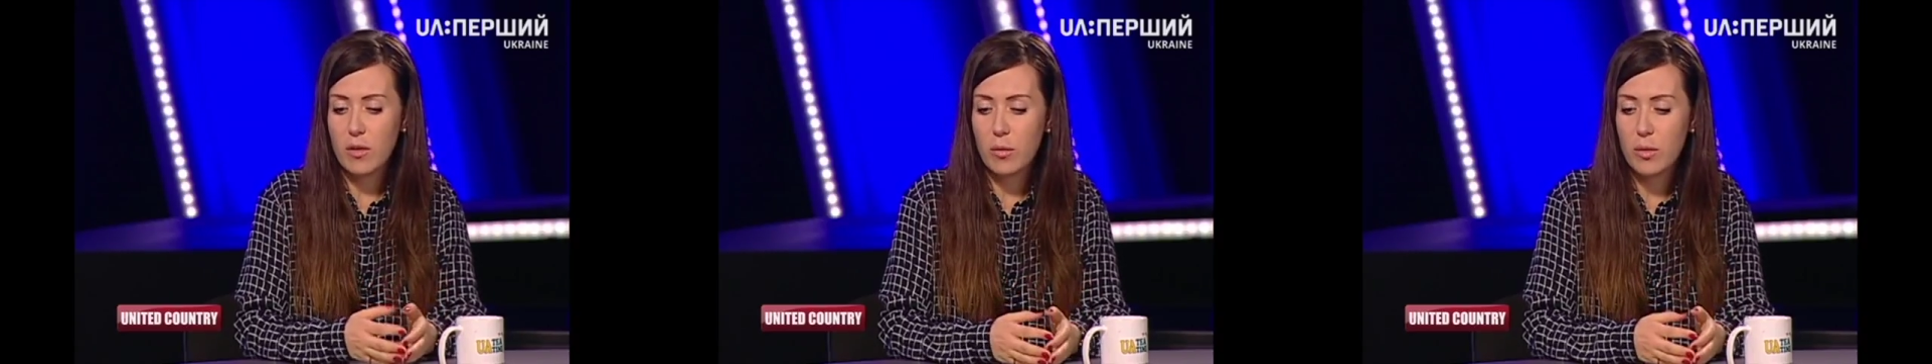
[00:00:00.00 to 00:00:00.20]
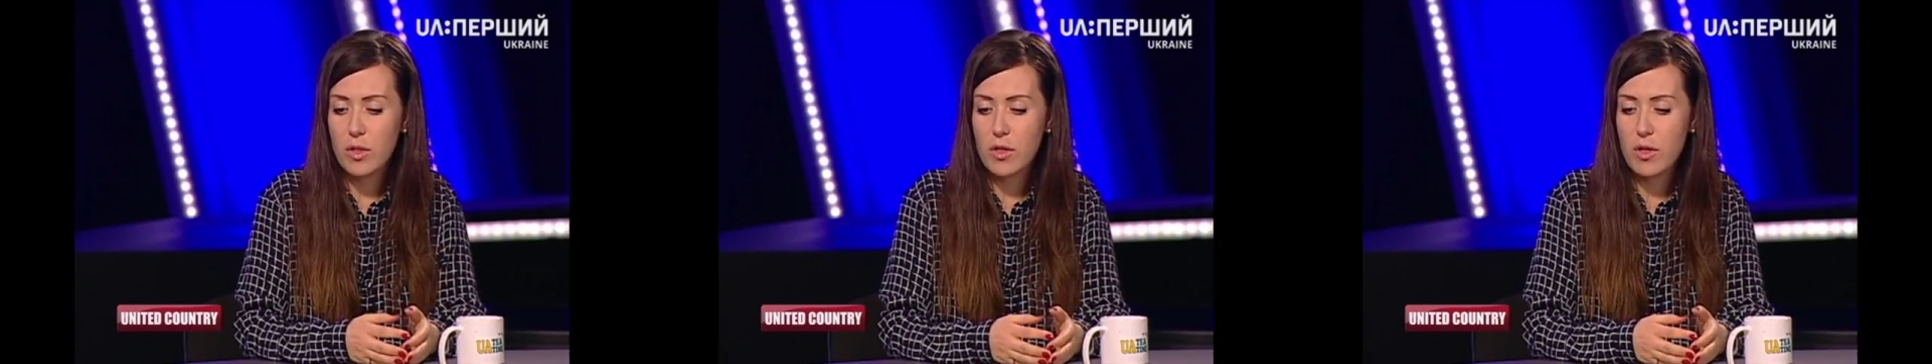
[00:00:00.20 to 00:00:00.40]

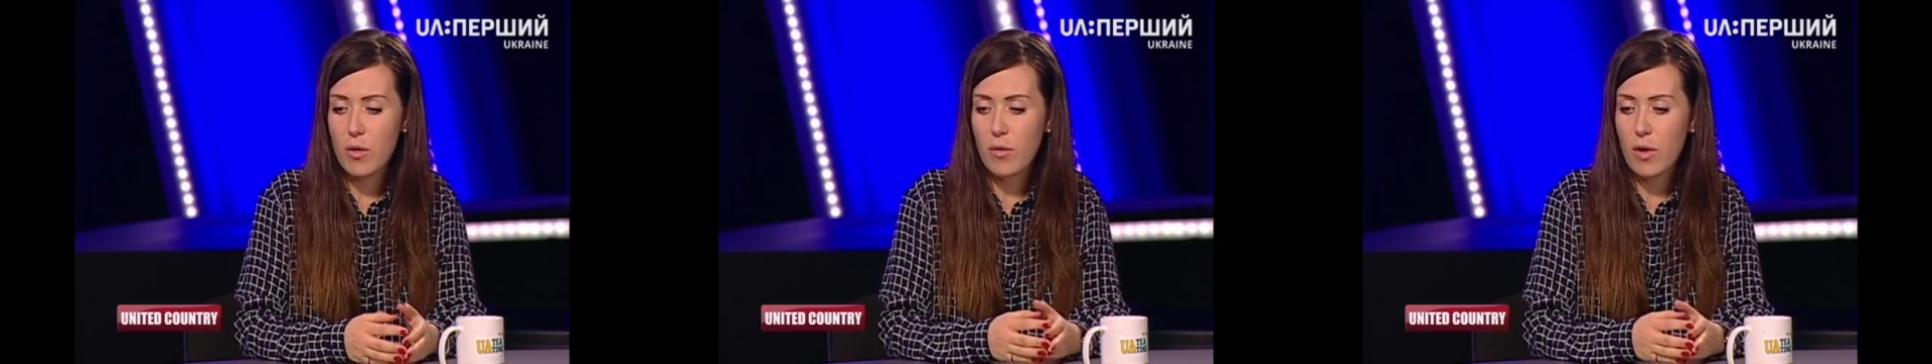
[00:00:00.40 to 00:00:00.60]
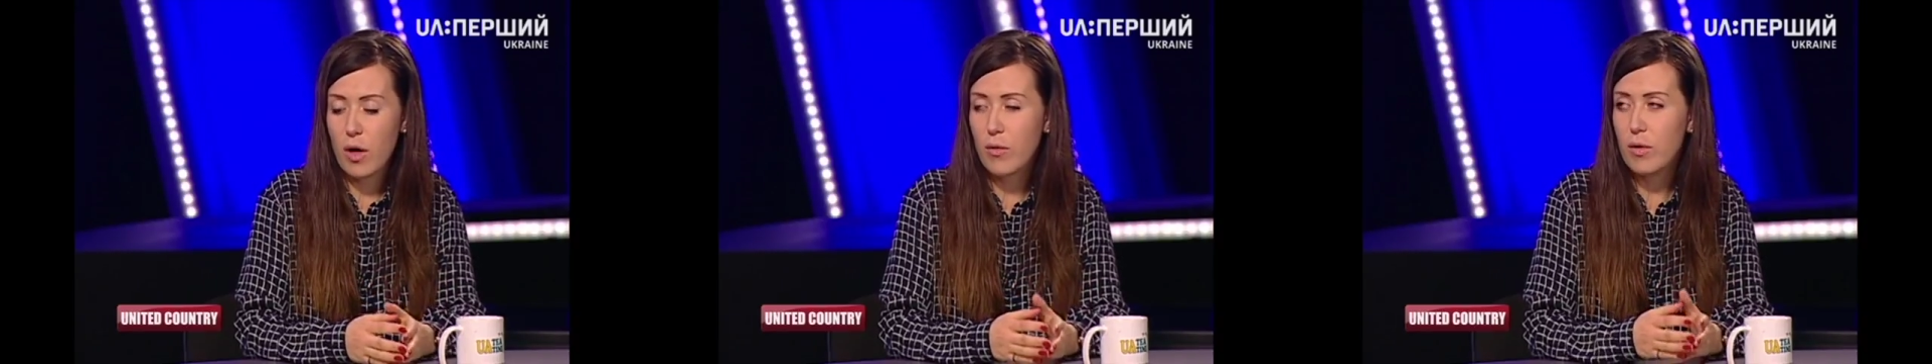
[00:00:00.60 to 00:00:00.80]
we
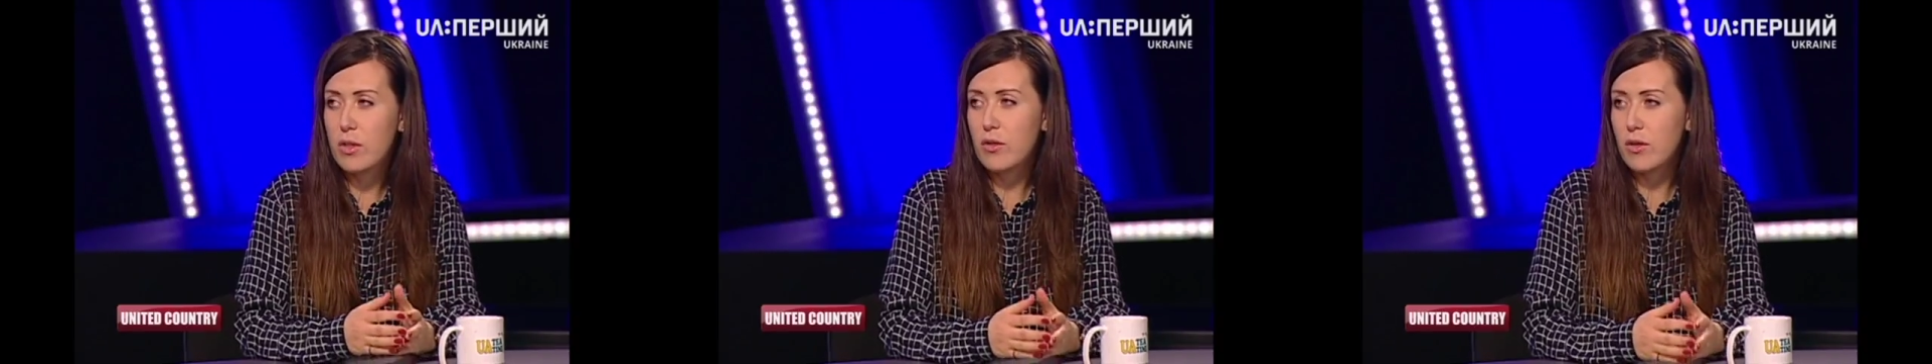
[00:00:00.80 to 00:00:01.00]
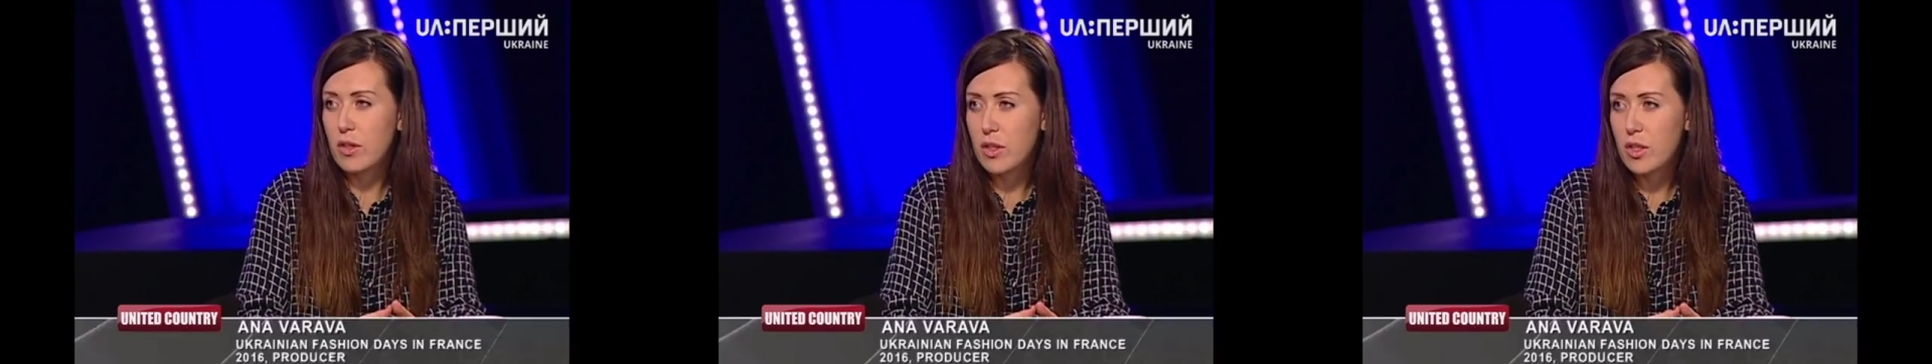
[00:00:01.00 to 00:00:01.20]
show our
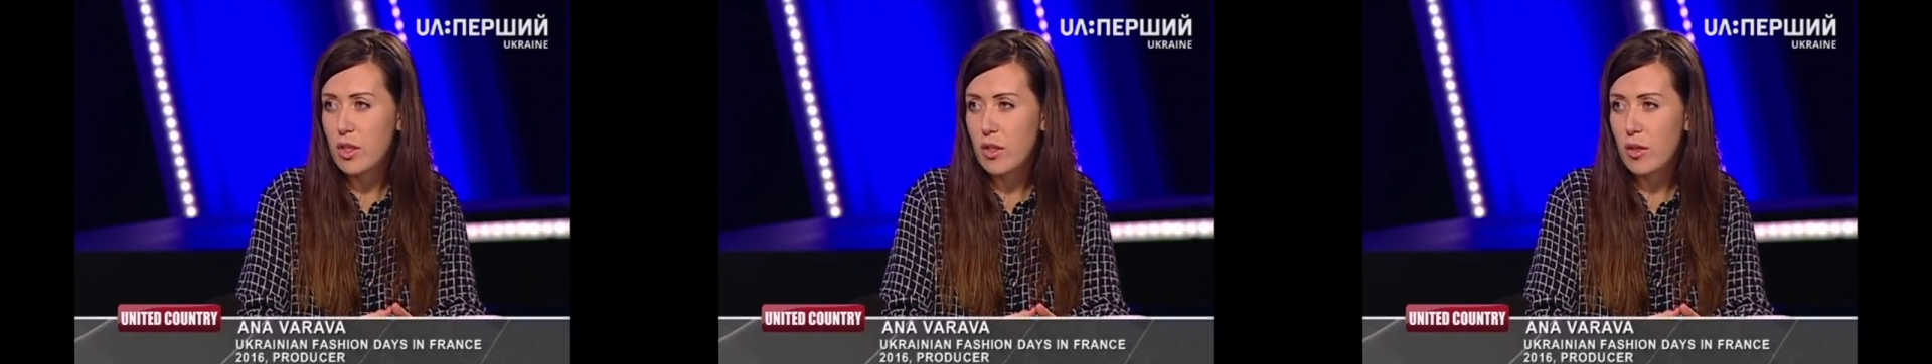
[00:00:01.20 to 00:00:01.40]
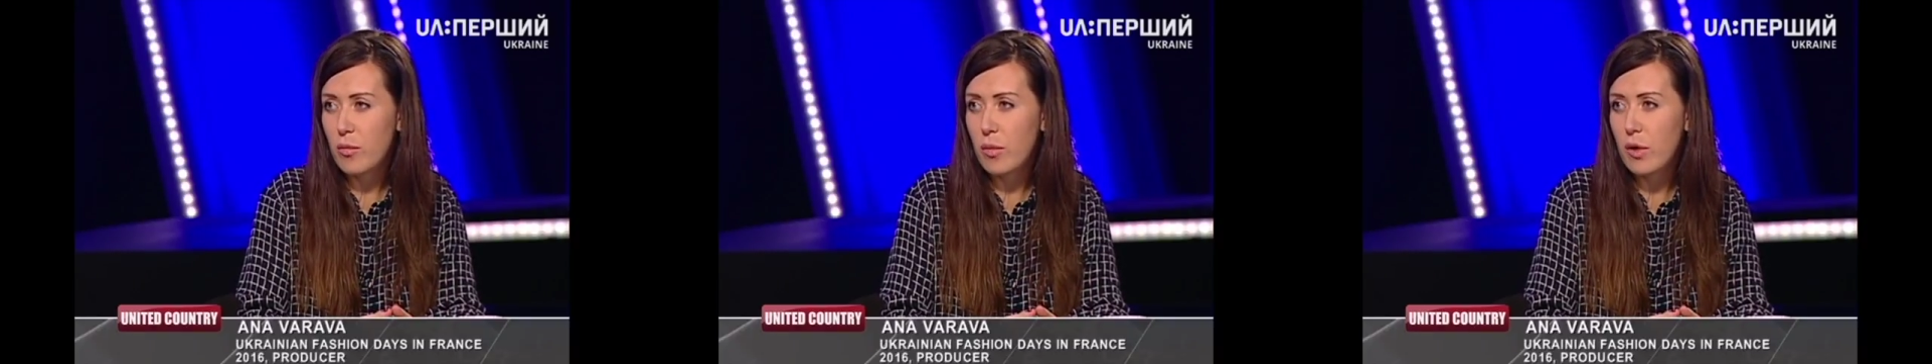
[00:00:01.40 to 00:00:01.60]

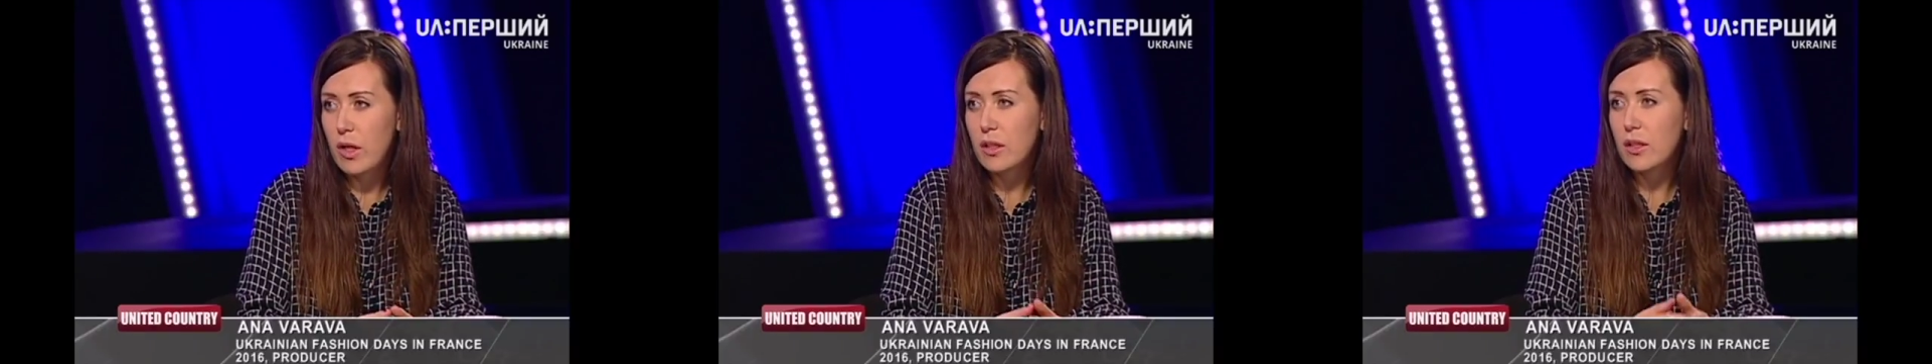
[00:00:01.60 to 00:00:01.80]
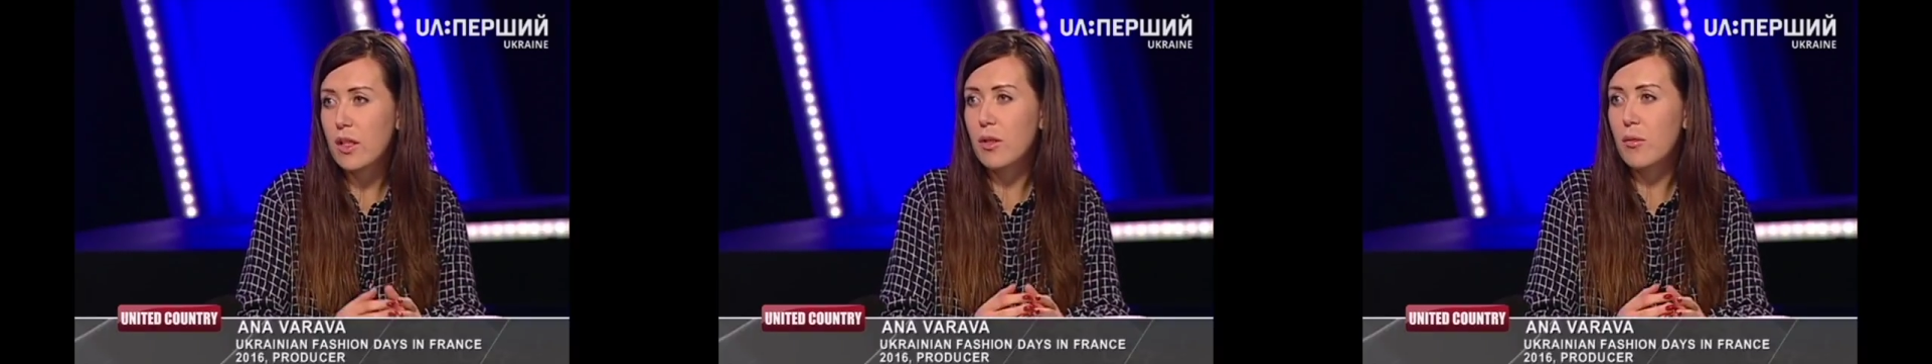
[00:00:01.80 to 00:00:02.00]
traditional
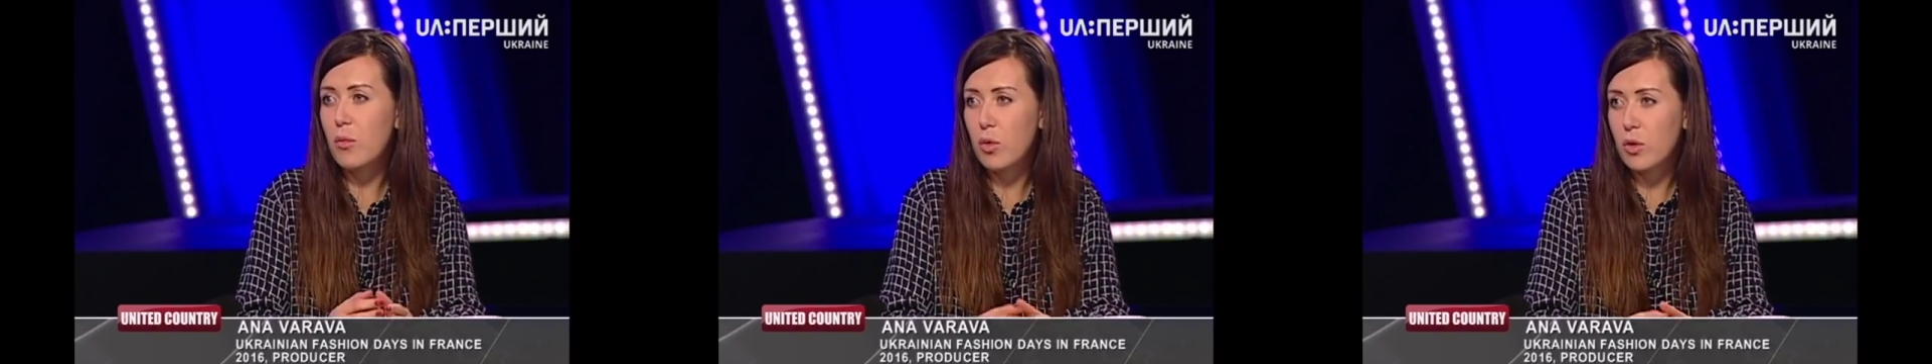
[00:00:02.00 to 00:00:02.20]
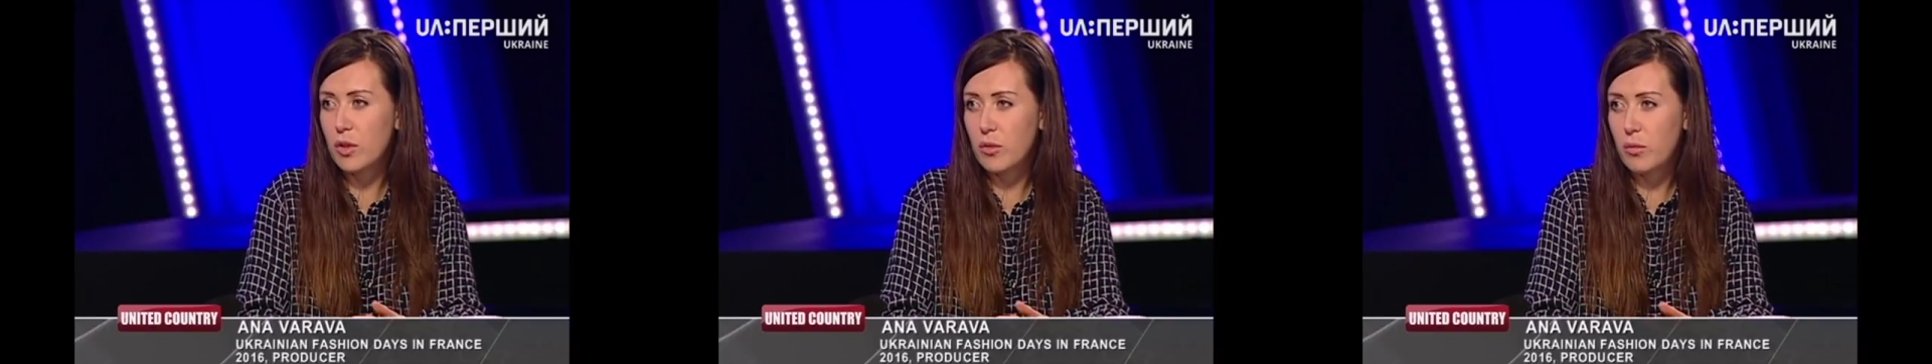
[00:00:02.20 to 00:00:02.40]
part and
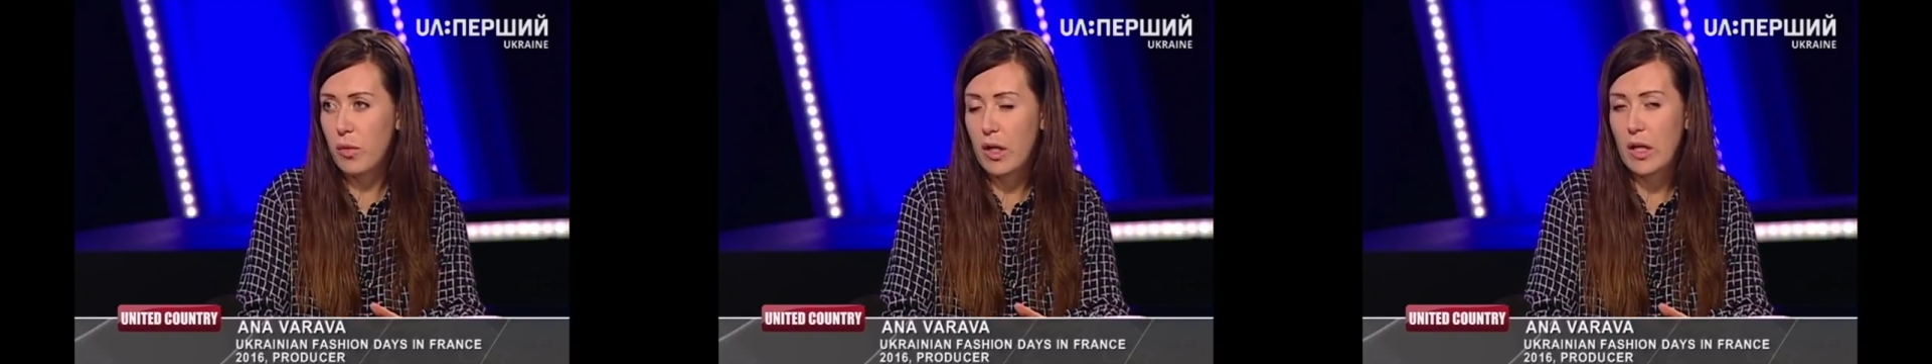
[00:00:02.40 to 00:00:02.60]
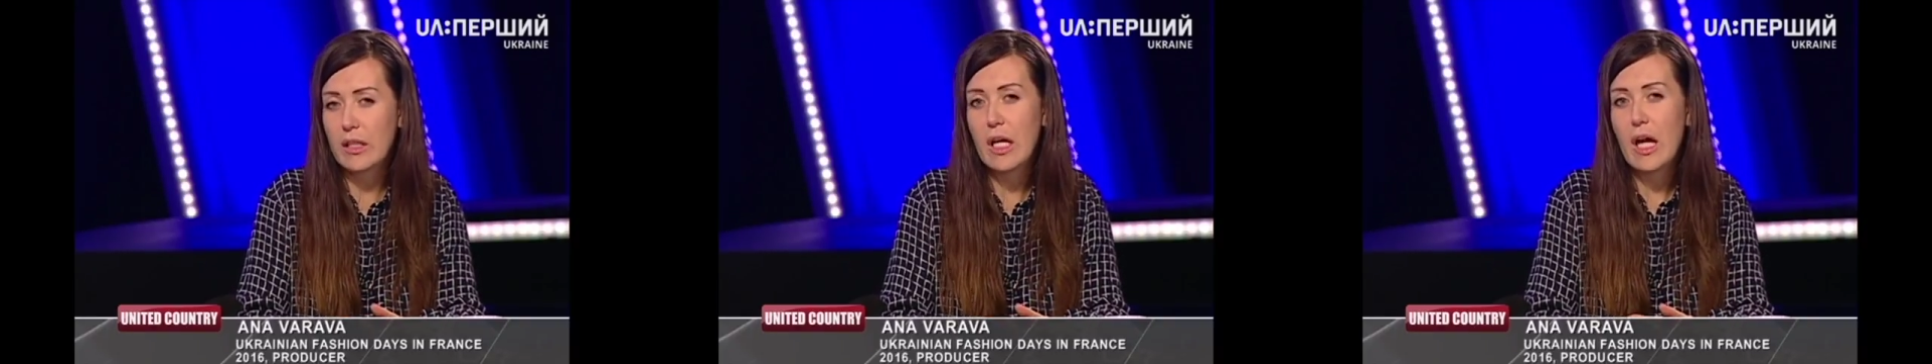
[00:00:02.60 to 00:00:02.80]
modern
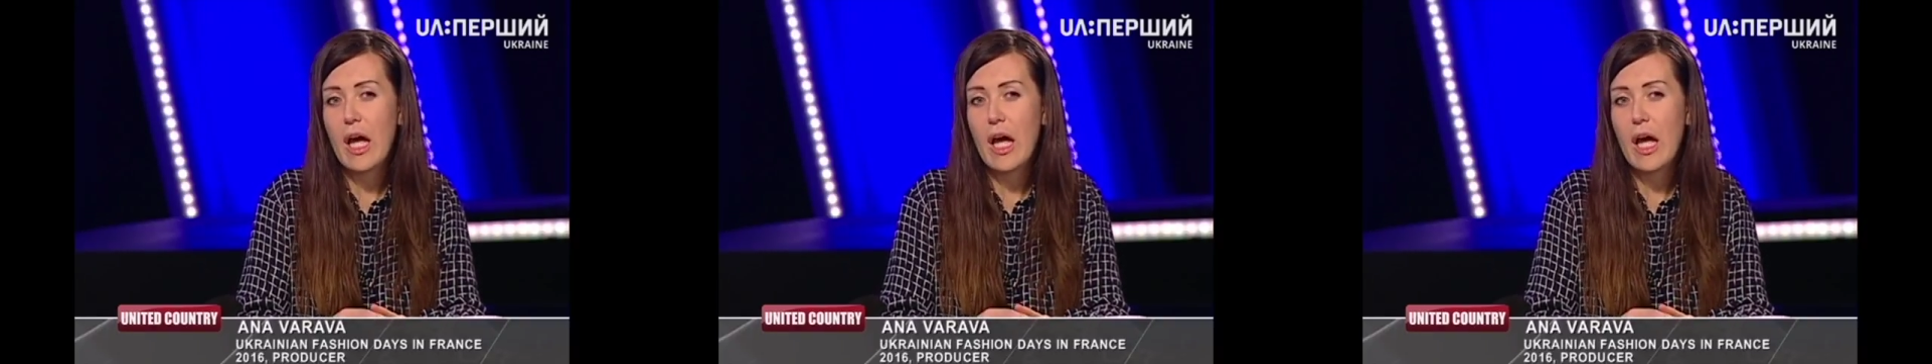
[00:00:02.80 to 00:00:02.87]
part,